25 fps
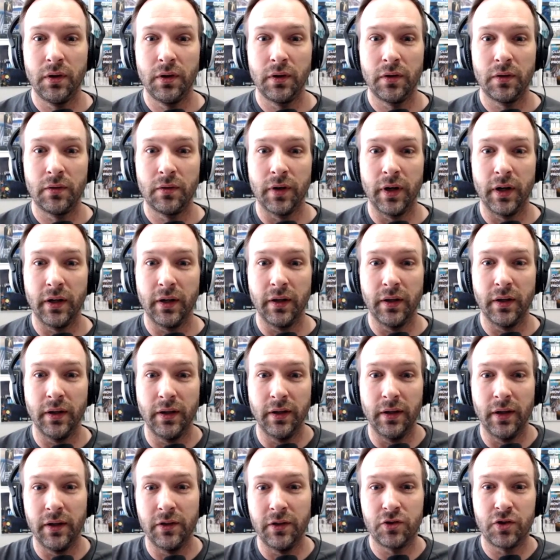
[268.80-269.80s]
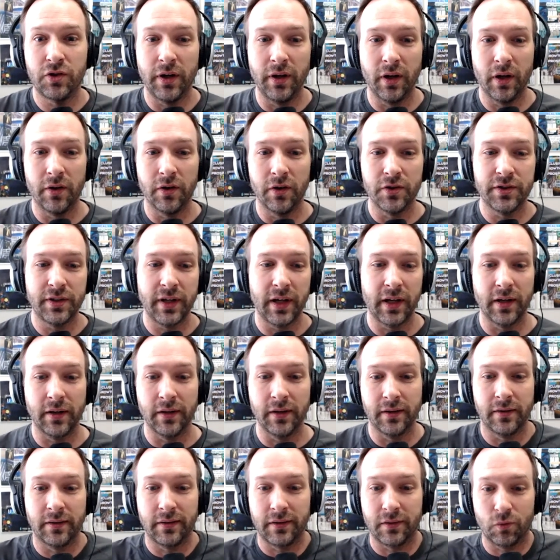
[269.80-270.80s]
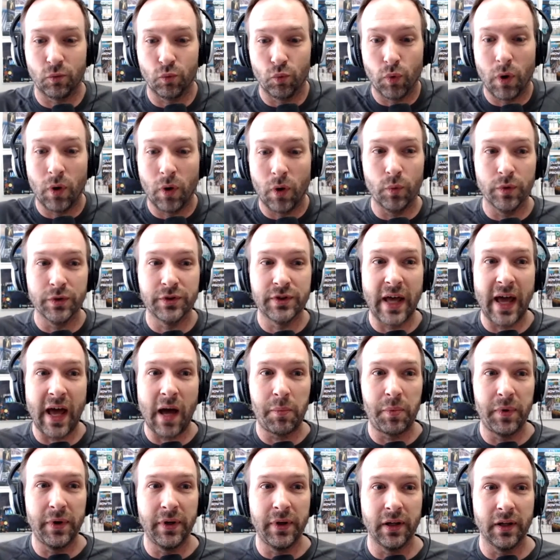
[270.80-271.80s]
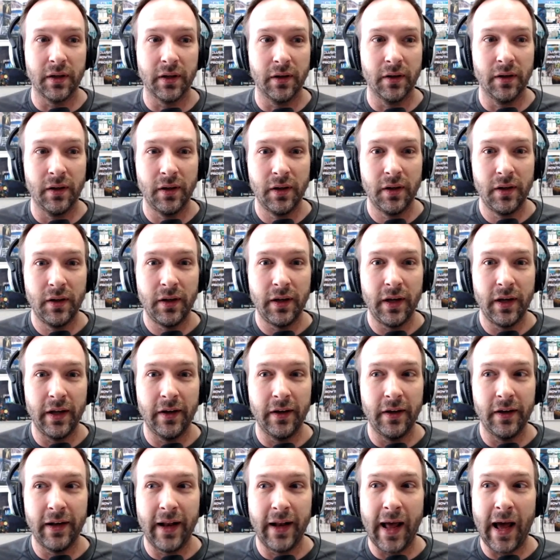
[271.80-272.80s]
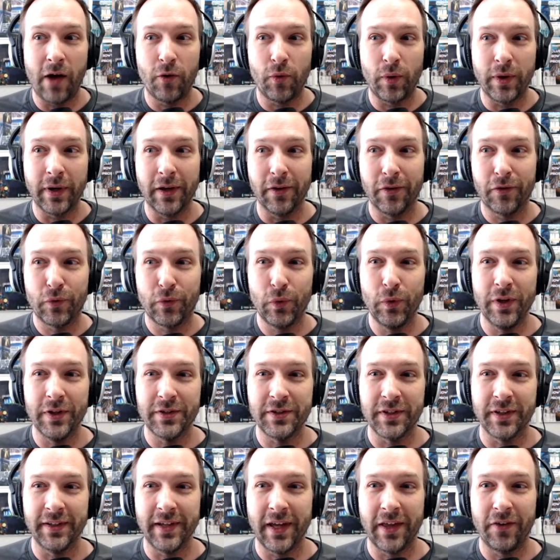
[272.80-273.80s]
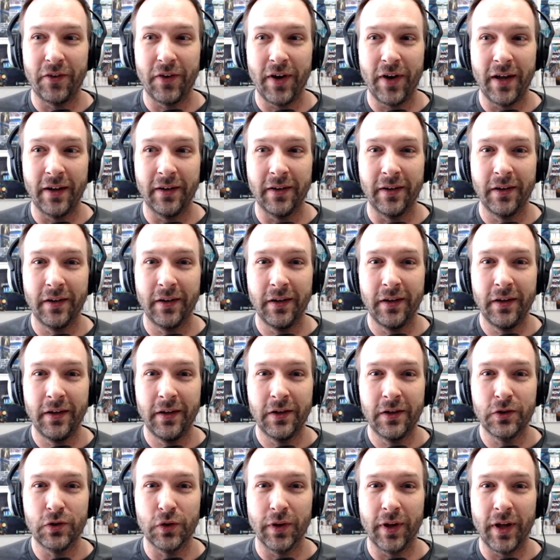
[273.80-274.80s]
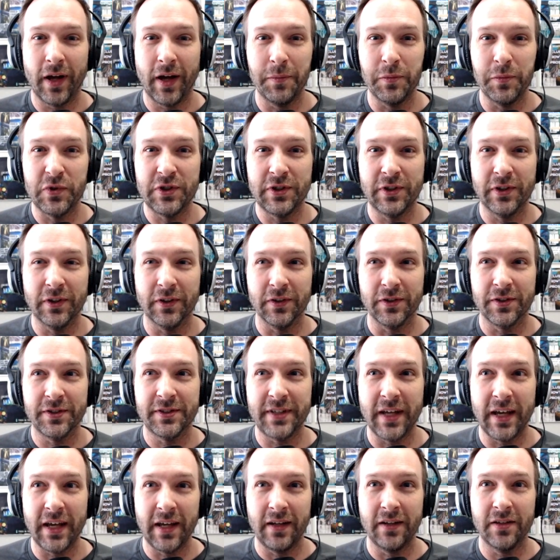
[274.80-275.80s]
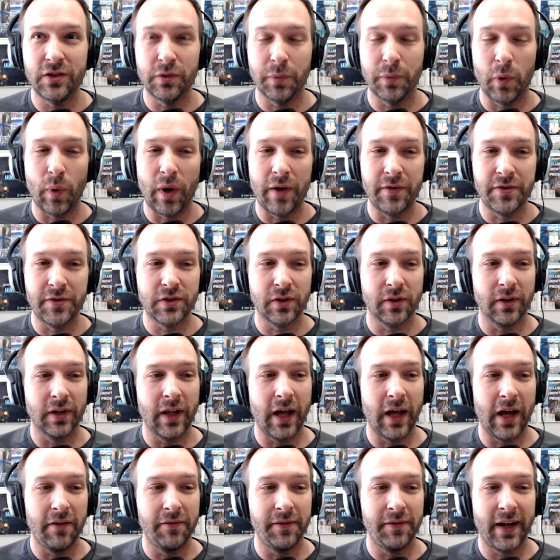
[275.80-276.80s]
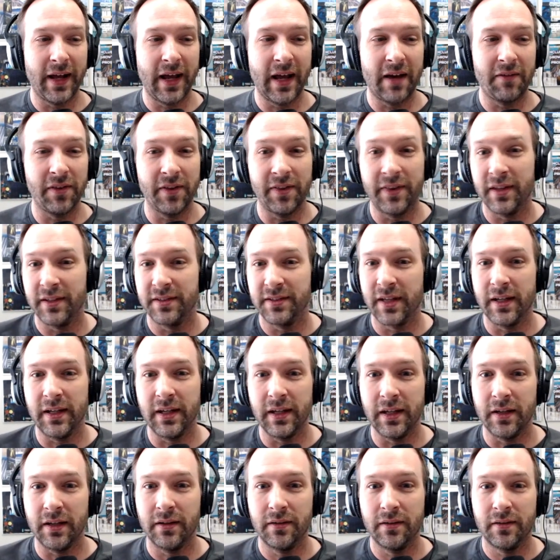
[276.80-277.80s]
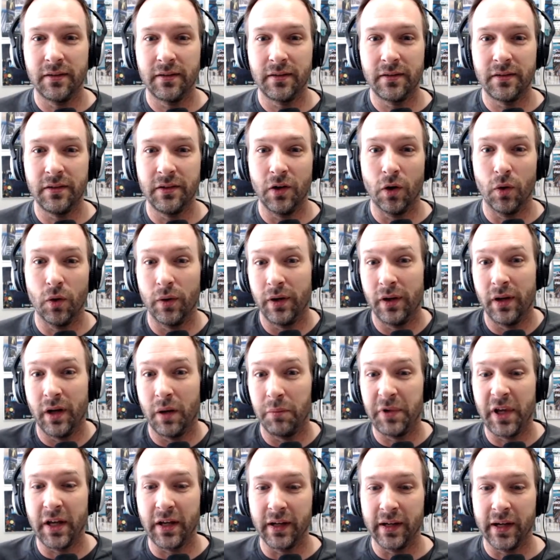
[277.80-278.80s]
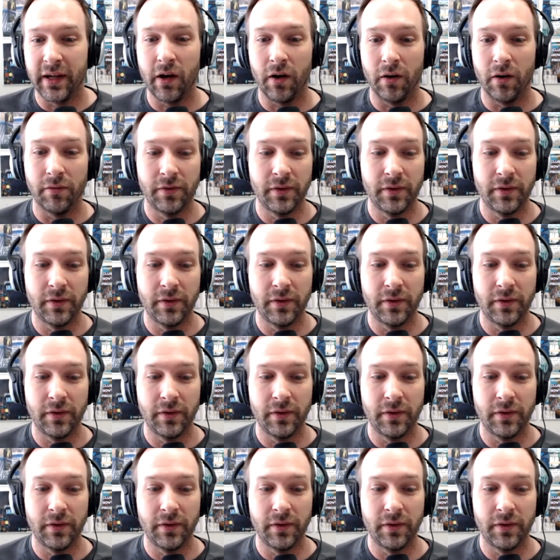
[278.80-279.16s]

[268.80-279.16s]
right? And yes. and trying to understand what was happening and, and and how do I get through this on the other end so that I'm still sane, so my wife's still alive, and I have the things I need, you know, and I'm taken care of.